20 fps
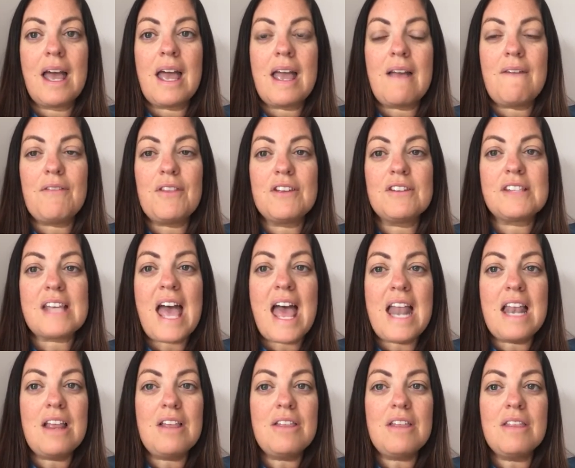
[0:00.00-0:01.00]
If there's
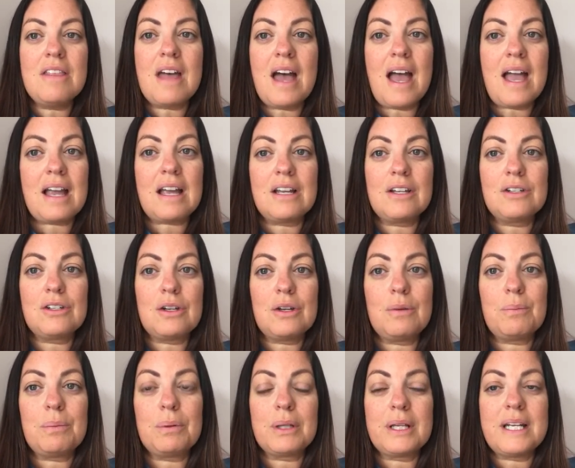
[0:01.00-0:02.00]
anything that I can do,
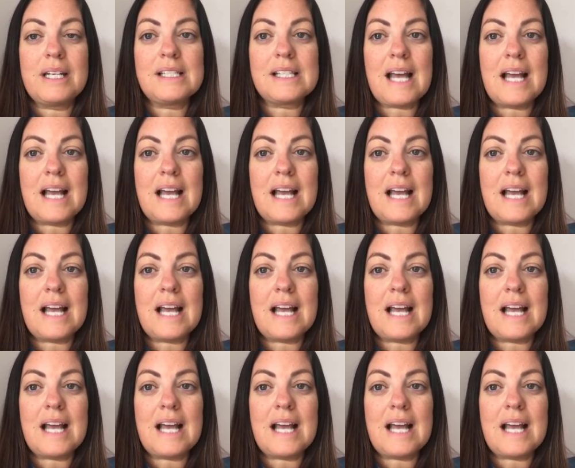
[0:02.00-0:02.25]
please